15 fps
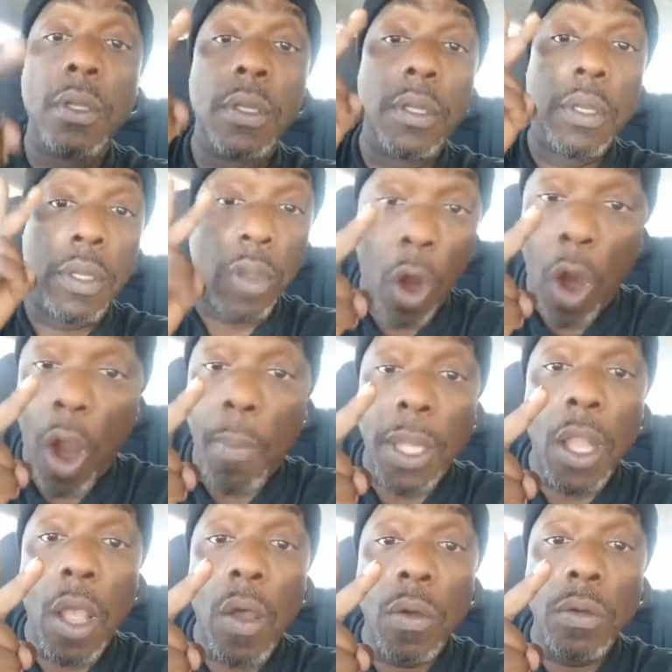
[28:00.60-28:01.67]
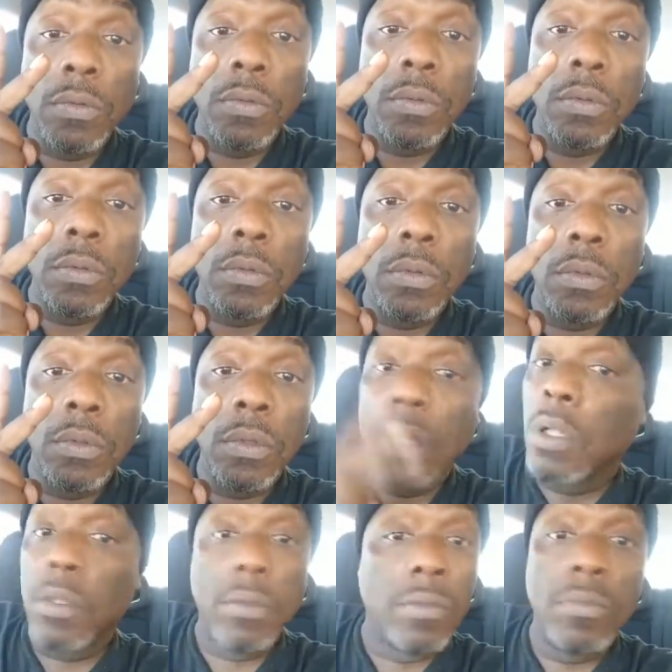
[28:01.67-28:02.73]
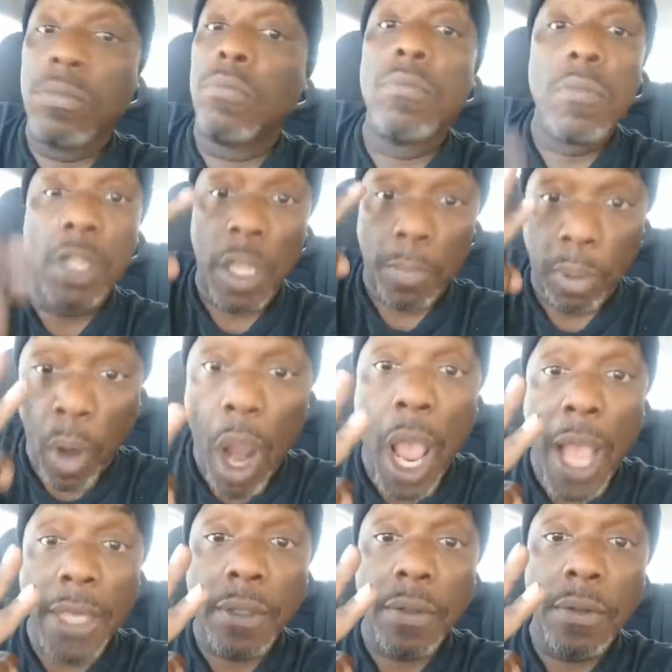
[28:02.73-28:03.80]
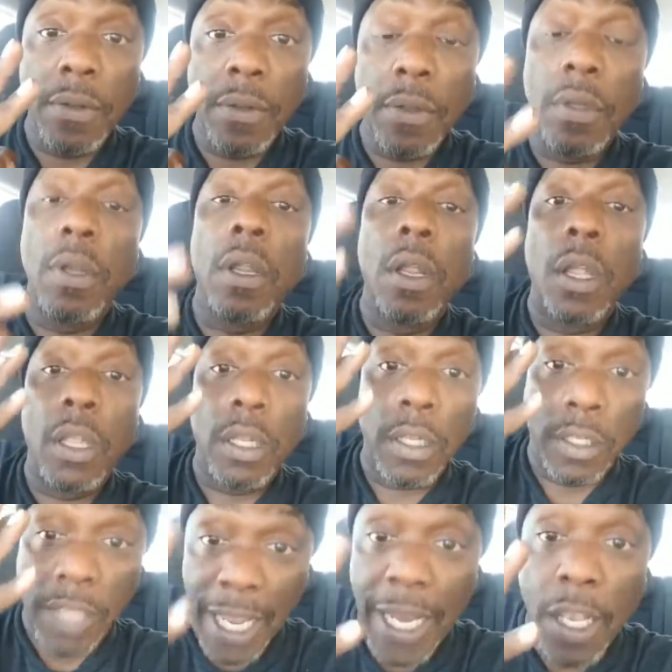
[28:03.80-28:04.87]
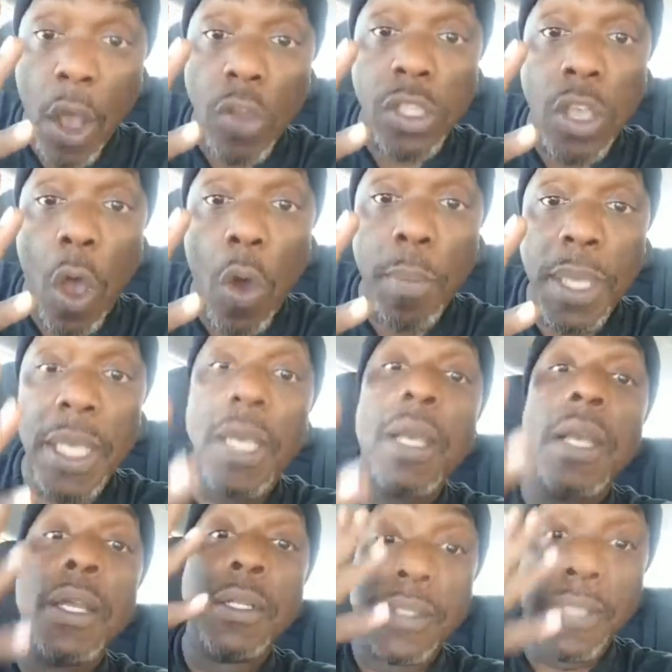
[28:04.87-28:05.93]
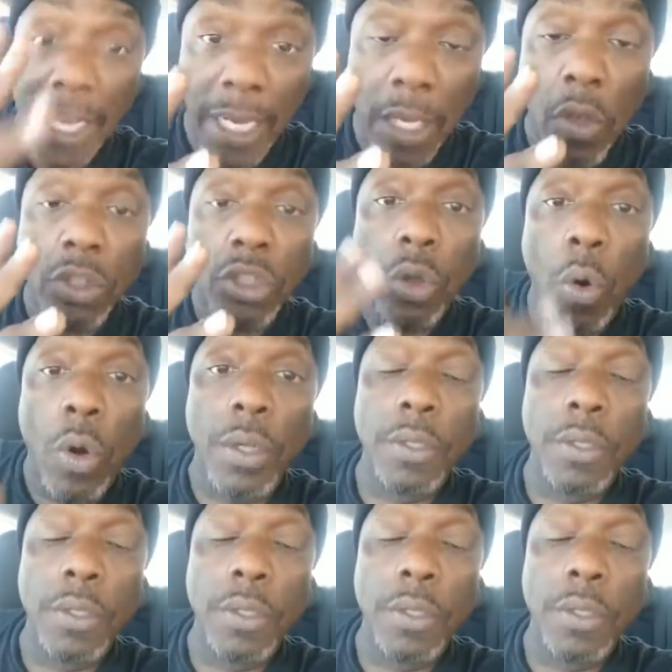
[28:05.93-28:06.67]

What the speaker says: Karl Malone, LeBron. Then it goes Kobe. Then it goes Jordan.